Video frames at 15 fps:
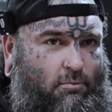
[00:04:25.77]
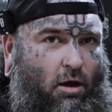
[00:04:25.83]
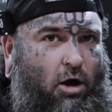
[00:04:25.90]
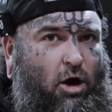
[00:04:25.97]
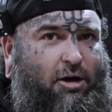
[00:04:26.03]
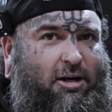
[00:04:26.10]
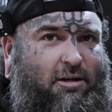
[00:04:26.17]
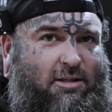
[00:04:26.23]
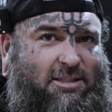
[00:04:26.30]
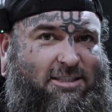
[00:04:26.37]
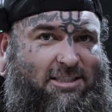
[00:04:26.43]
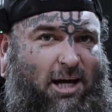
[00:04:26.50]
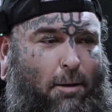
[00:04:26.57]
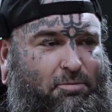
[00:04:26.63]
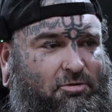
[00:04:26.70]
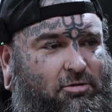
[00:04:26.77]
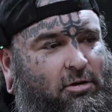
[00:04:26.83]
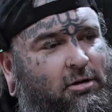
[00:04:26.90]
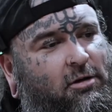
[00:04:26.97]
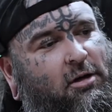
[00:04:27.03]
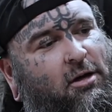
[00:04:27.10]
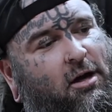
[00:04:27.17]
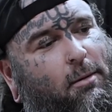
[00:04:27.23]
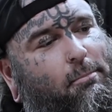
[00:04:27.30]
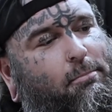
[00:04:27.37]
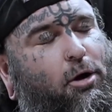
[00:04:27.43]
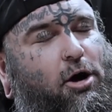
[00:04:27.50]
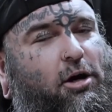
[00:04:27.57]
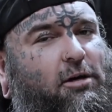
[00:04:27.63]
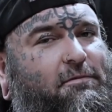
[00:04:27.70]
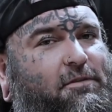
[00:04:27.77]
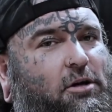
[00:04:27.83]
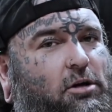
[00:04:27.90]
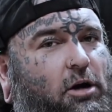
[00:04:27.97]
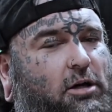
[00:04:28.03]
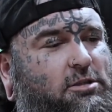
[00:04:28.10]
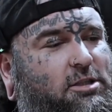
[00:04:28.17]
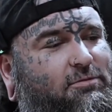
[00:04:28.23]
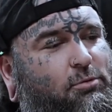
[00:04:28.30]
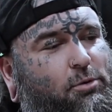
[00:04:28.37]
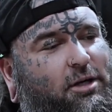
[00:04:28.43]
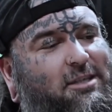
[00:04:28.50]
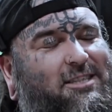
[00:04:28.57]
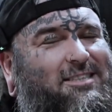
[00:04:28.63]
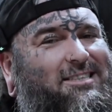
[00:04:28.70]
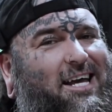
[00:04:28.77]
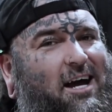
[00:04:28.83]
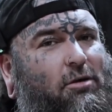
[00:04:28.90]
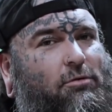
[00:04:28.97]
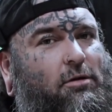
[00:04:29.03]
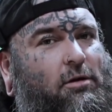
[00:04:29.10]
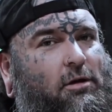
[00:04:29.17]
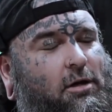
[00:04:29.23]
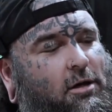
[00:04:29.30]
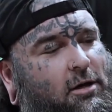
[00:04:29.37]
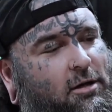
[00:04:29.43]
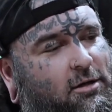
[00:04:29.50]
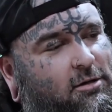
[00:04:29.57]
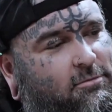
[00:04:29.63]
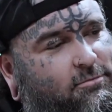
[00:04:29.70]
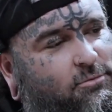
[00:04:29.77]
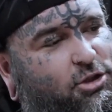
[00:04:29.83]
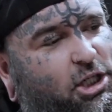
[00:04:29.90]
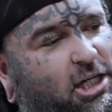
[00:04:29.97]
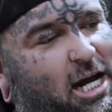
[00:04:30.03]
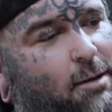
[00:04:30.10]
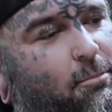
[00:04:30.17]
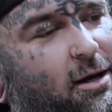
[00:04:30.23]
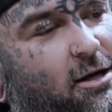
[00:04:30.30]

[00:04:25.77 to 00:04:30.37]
Hercules Sups, burn of the gods. If you want a discount, check out my